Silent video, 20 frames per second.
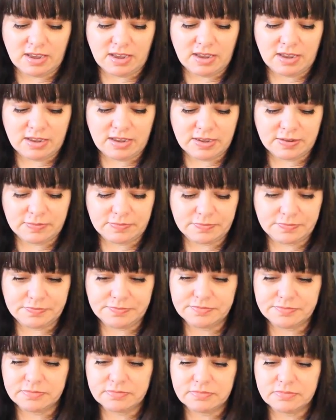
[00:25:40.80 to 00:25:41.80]

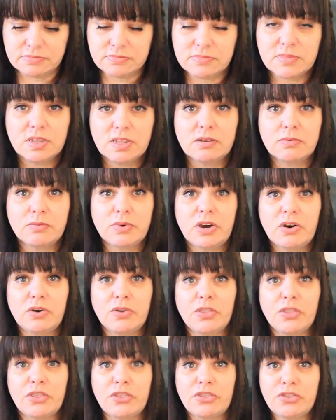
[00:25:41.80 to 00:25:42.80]
We're
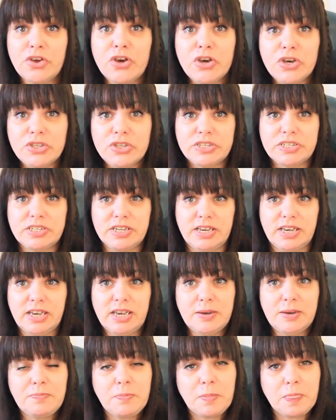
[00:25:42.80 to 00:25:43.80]
on
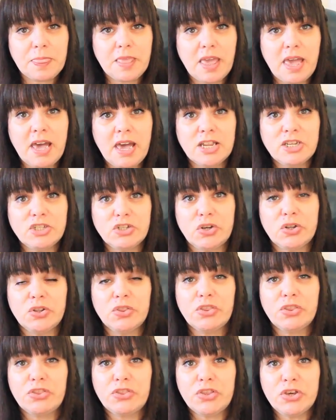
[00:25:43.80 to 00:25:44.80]
Thursday, and
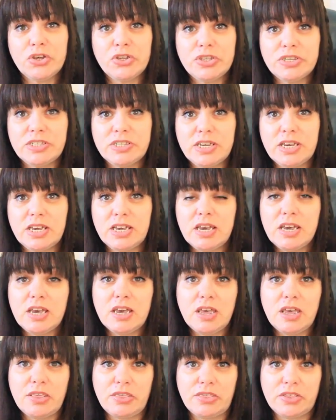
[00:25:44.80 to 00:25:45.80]
on Thursday
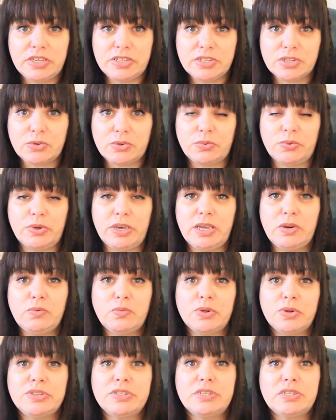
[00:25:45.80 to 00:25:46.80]
this
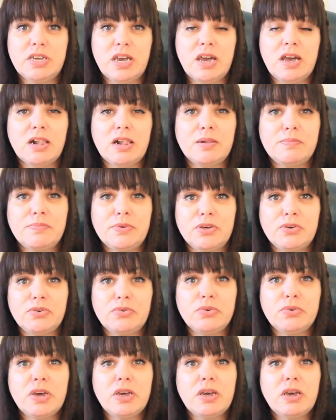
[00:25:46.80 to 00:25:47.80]
Queen wants to help
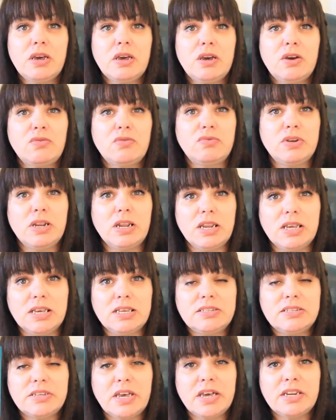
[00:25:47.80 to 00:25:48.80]
you
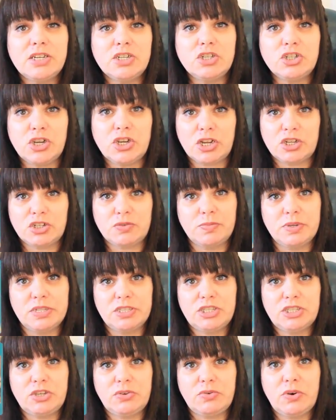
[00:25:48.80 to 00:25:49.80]
release any
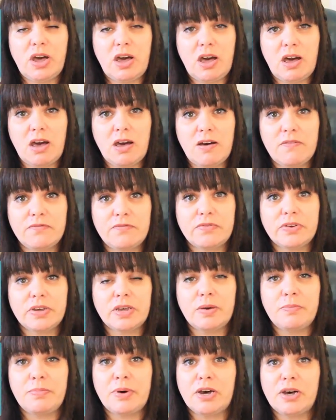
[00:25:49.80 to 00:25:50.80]
judgments you have
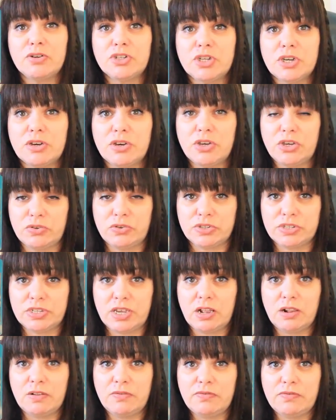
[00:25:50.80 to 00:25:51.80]
about
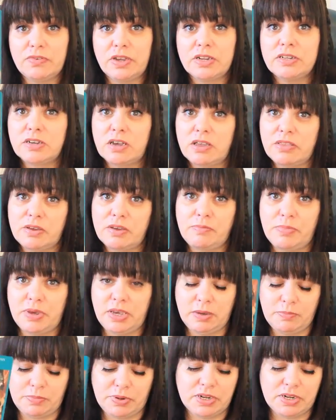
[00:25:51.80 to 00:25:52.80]
yourself and other
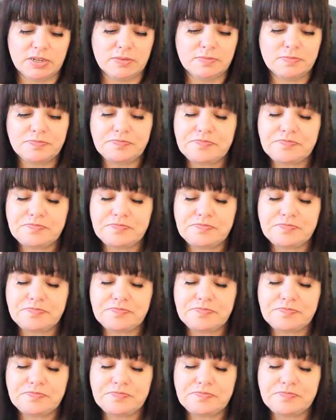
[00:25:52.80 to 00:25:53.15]
people.